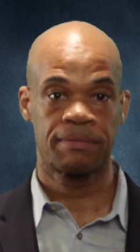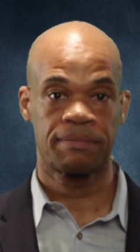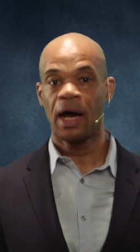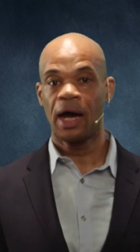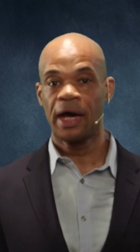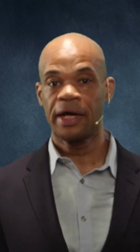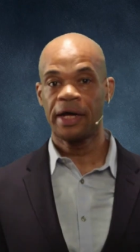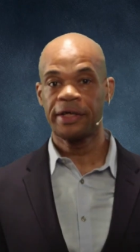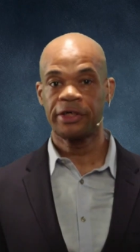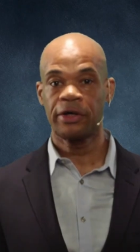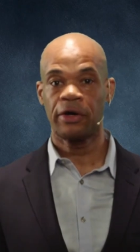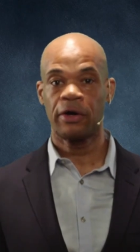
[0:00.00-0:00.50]

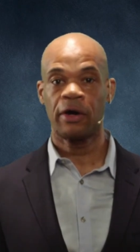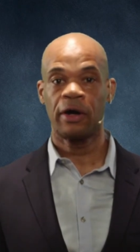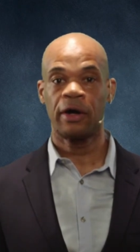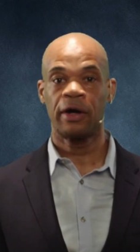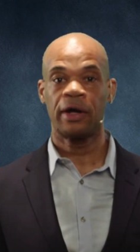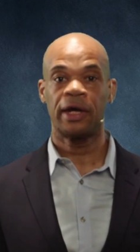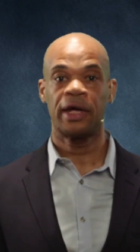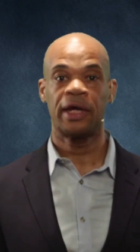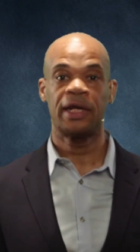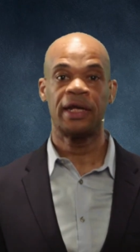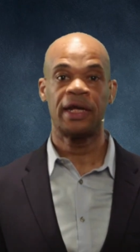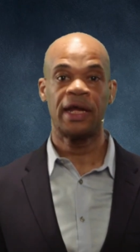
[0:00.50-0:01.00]

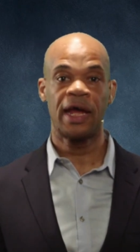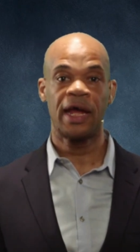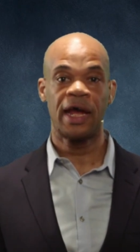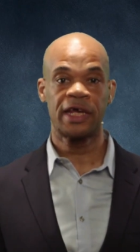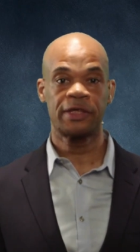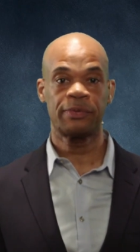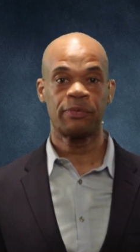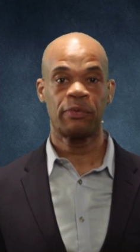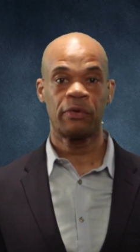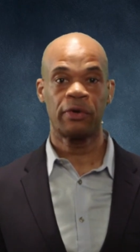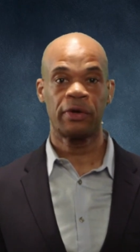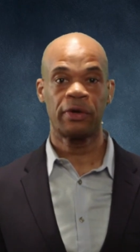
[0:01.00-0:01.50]
ITAR and
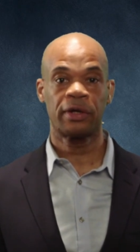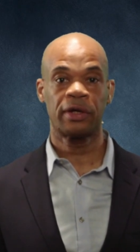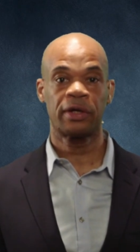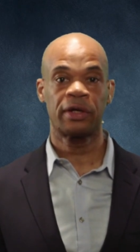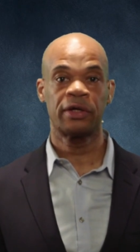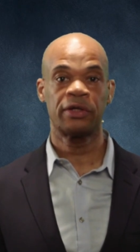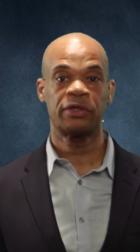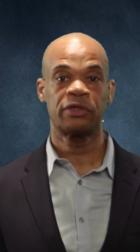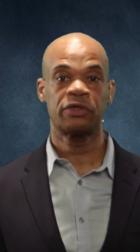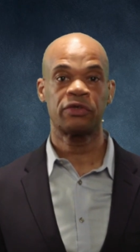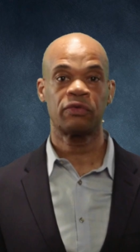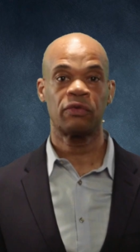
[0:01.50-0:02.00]
export
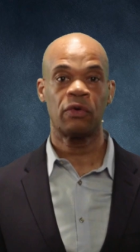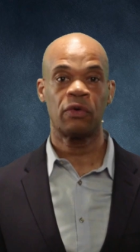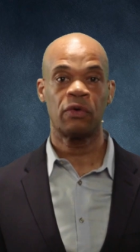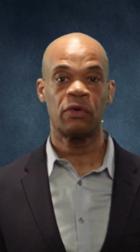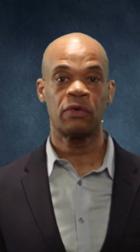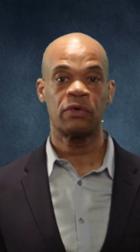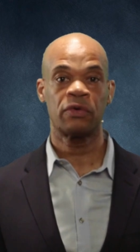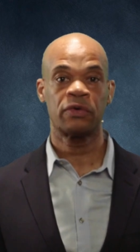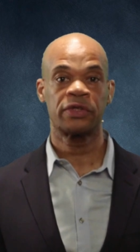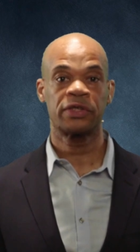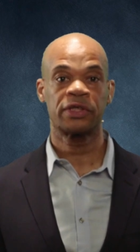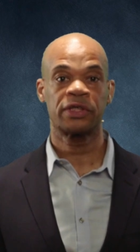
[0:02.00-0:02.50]

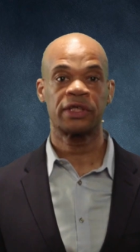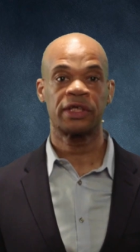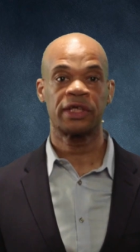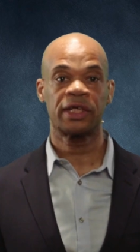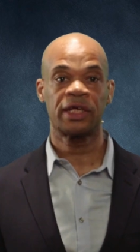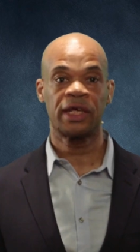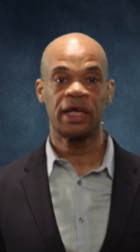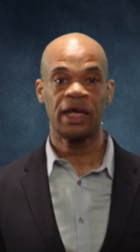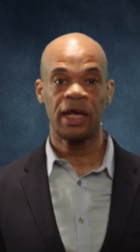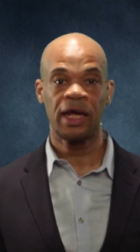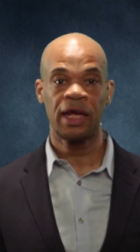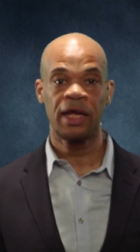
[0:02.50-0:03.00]
controls
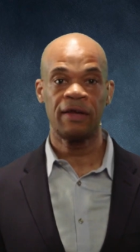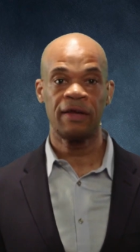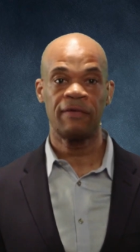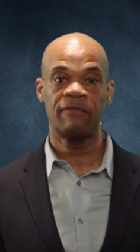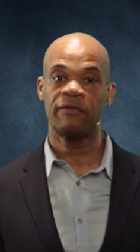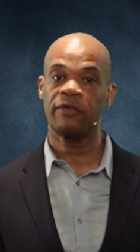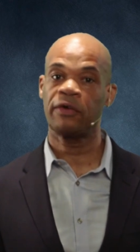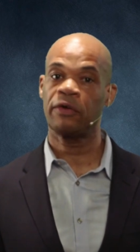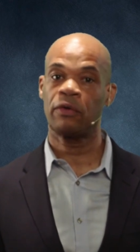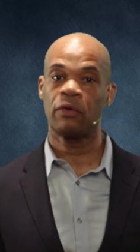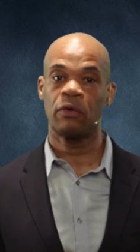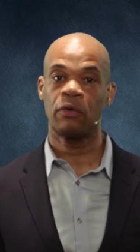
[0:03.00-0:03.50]
can
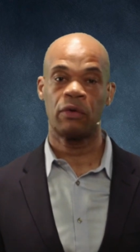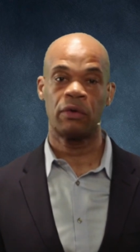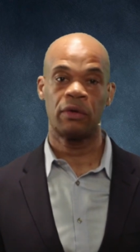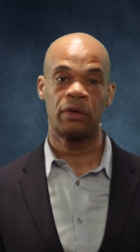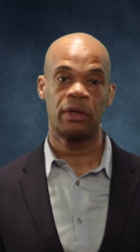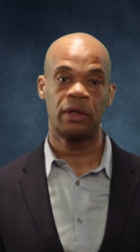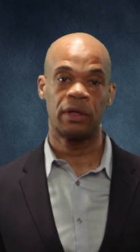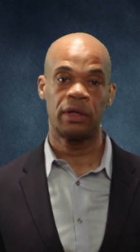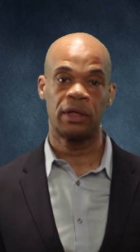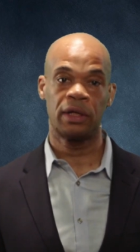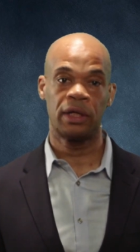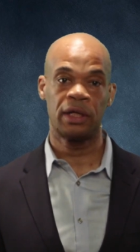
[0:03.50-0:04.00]
feel
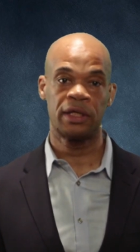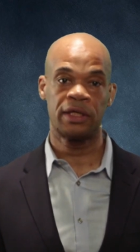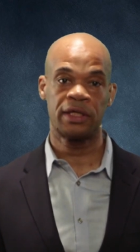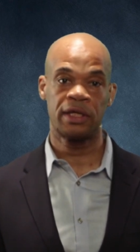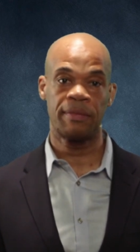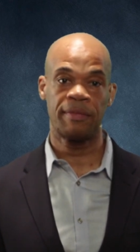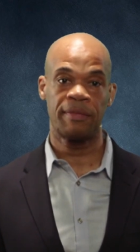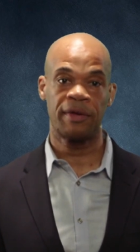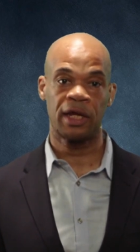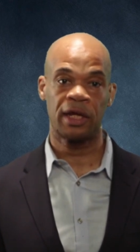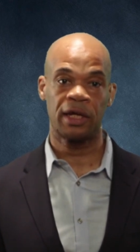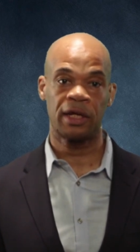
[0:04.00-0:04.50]

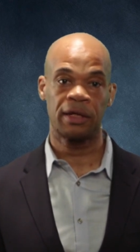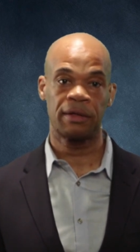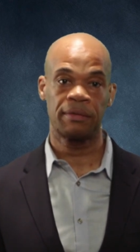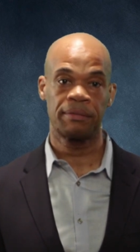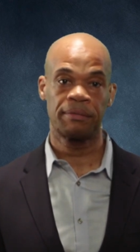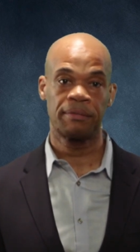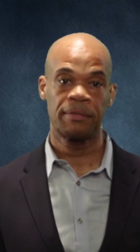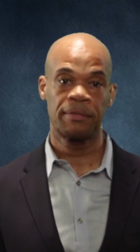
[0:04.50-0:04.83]
intimidating,